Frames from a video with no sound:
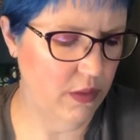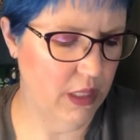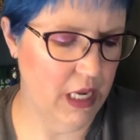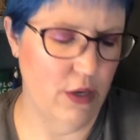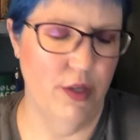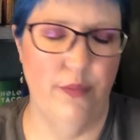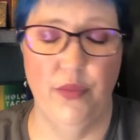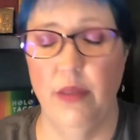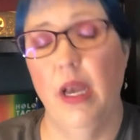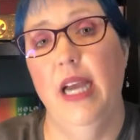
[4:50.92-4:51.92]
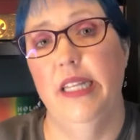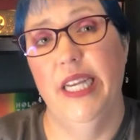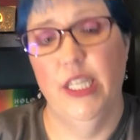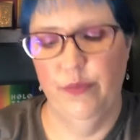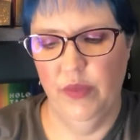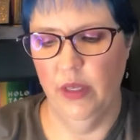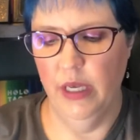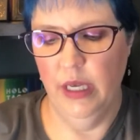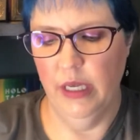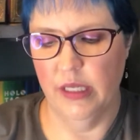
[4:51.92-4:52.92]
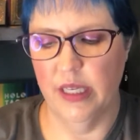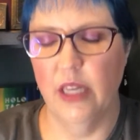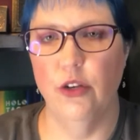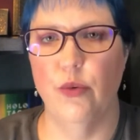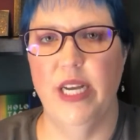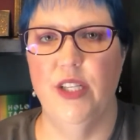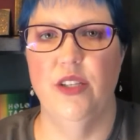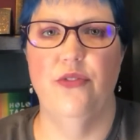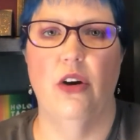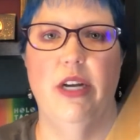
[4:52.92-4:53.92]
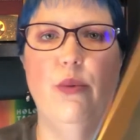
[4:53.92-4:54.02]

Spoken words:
I don't know. I like it. It's a colored Raine Safari